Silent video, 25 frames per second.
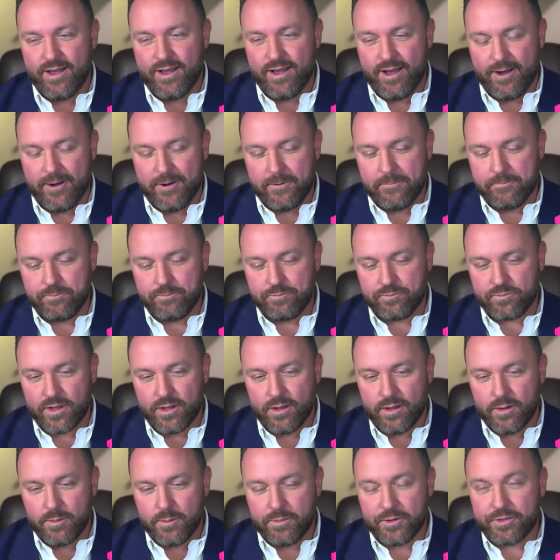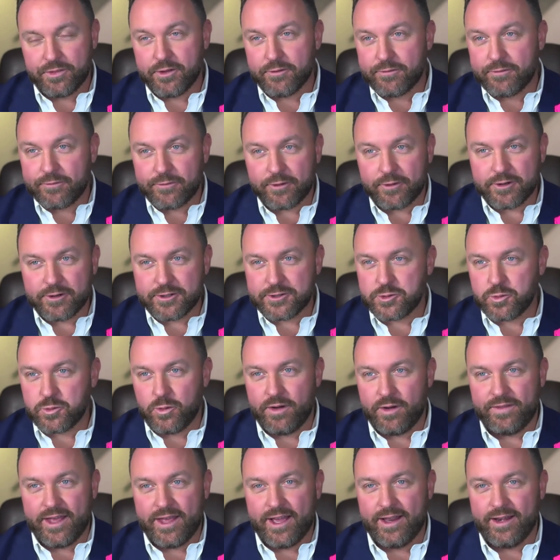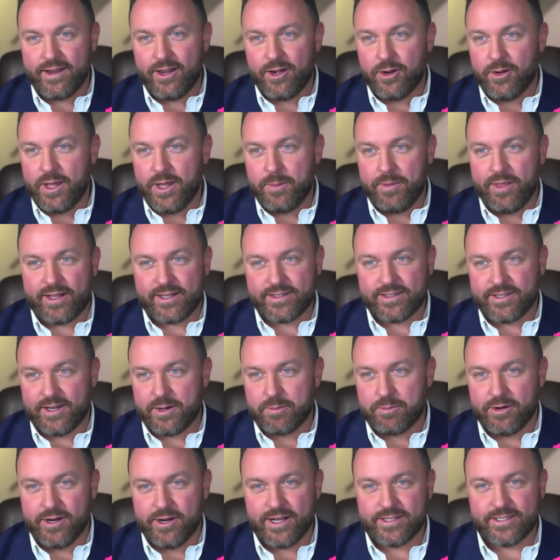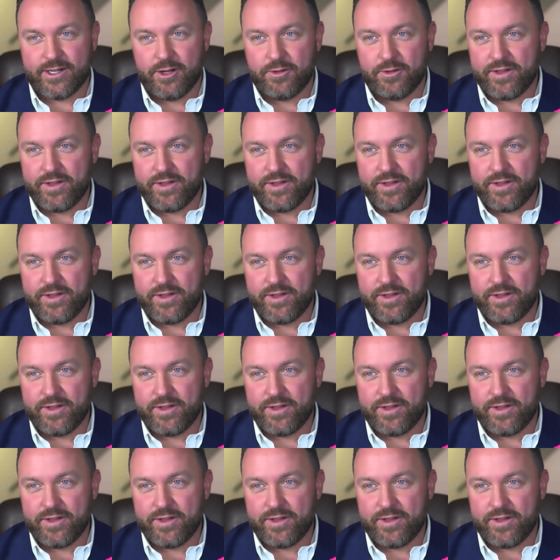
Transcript: But the first one that, hit me like a ton of bricks,